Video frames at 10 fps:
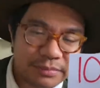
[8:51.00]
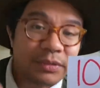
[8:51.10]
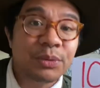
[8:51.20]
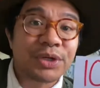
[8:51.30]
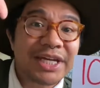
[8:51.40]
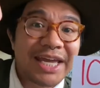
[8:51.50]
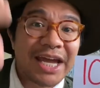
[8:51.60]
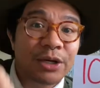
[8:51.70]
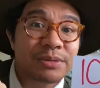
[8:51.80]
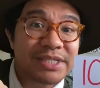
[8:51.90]
We're going to
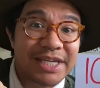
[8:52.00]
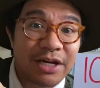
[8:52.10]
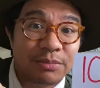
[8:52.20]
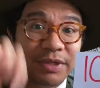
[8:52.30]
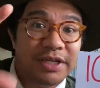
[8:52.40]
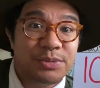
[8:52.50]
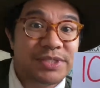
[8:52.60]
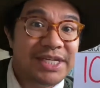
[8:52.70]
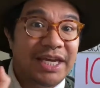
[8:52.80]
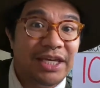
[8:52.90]
count down because we're
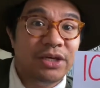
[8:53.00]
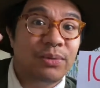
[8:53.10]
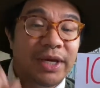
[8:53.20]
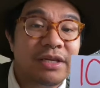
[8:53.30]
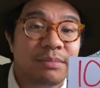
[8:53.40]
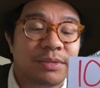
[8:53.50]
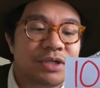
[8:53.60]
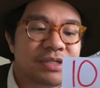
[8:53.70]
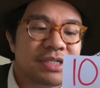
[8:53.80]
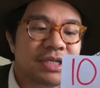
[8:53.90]
taking away
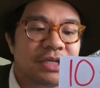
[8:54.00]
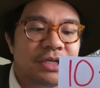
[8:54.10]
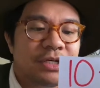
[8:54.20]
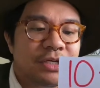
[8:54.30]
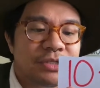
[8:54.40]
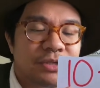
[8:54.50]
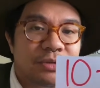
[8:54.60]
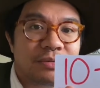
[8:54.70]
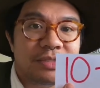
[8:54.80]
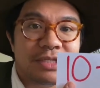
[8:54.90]
numbers. So
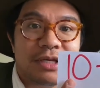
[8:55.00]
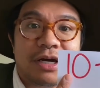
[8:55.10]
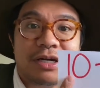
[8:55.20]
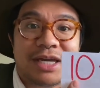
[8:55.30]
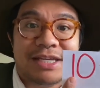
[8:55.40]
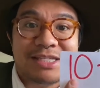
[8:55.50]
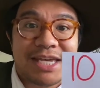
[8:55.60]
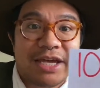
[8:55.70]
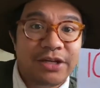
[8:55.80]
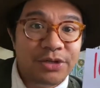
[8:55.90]
you get
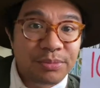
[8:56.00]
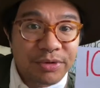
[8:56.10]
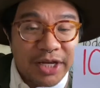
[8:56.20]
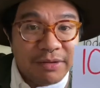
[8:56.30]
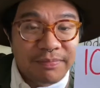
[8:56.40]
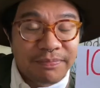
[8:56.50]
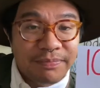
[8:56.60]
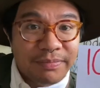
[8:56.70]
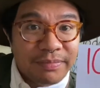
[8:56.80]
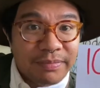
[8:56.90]
10 in your brain,
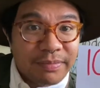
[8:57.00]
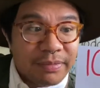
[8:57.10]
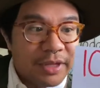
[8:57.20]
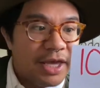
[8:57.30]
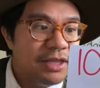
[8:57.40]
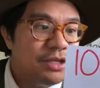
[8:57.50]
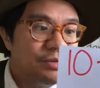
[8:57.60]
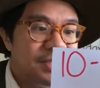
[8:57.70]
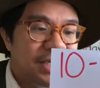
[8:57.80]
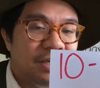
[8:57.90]
and then you're
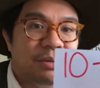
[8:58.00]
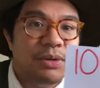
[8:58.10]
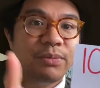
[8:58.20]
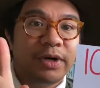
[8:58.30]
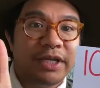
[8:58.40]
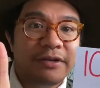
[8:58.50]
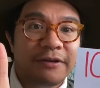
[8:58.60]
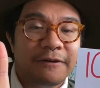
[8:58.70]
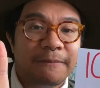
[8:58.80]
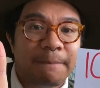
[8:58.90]
taking away 1.
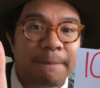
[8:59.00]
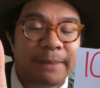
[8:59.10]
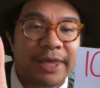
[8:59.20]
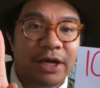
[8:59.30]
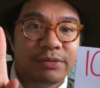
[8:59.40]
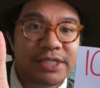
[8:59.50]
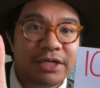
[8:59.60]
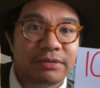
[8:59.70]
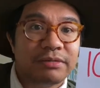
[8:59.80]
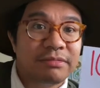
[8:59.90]
Count
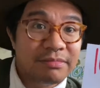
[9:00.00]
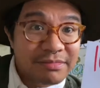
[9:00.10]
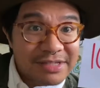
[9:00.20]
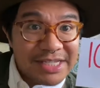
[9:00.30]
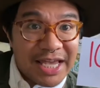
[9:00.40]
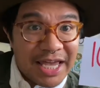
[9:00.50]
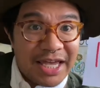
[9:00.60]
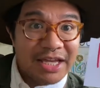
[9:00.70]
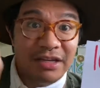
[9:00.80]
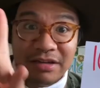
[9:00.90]
down.
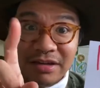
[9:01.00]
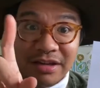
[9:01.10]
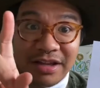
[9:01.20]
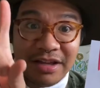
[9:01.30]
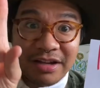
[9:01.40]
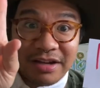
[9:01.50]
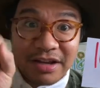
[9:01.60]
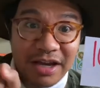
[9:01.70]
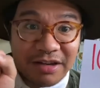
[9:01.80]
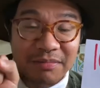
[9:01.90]
10,
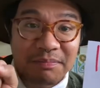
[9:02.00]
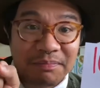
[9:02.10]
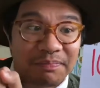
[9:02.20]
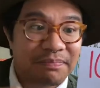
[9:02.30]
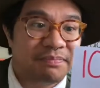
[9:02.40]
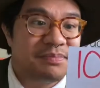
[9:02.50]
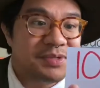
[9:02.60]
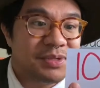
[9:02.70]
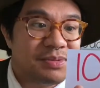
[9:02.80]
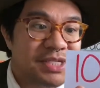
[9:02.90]
9.
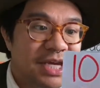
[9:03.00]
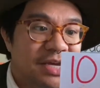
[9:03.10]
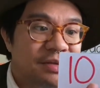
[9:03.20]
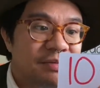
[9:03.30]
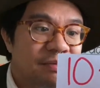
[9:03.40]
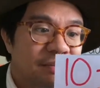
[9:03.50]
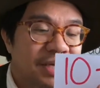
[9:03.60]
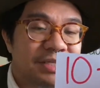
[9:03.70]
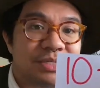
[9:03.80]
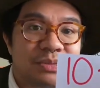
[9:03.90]
So 10 minus